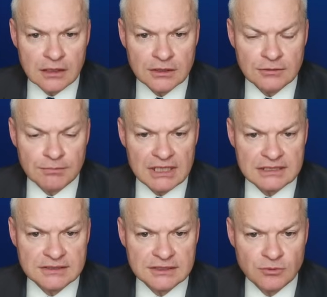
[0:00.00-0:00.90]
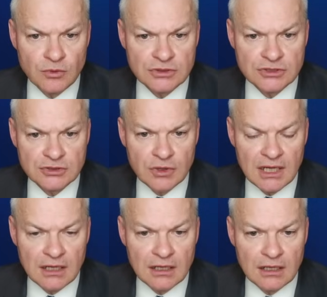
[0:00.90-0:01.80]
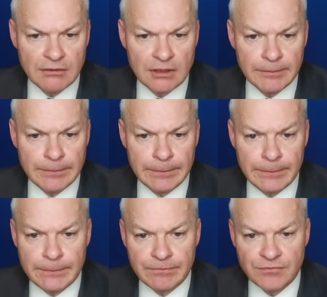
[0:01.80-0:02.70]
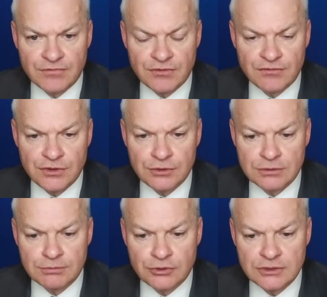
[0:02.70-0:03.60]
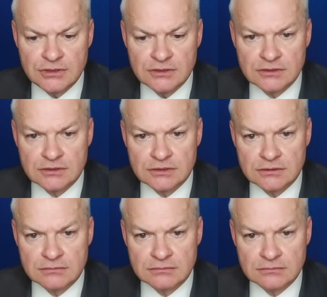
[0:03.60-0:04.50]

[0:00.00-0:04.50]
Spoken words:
I could place this one square higher up for fewer points.